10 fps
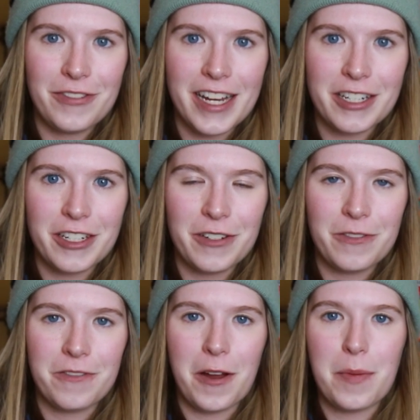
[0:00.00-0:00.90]
fashion
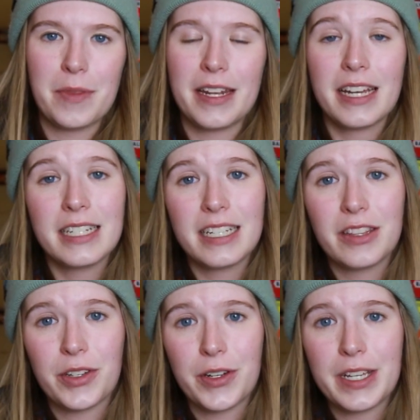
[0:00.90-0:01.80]
from the nineteen
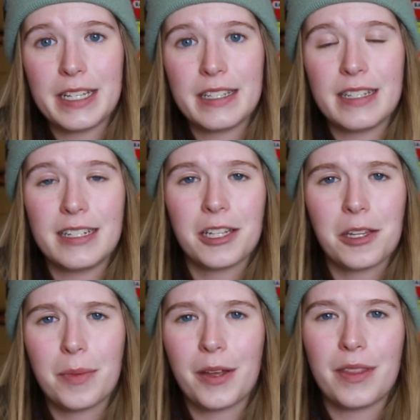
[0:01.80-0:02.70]
thirties until
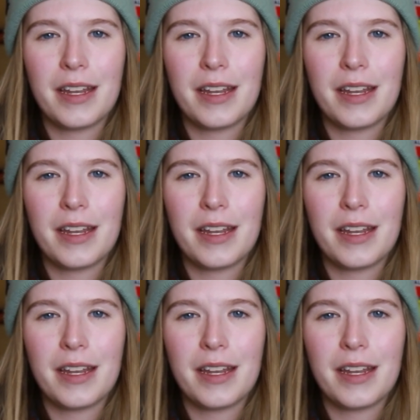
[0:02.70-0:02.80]
about the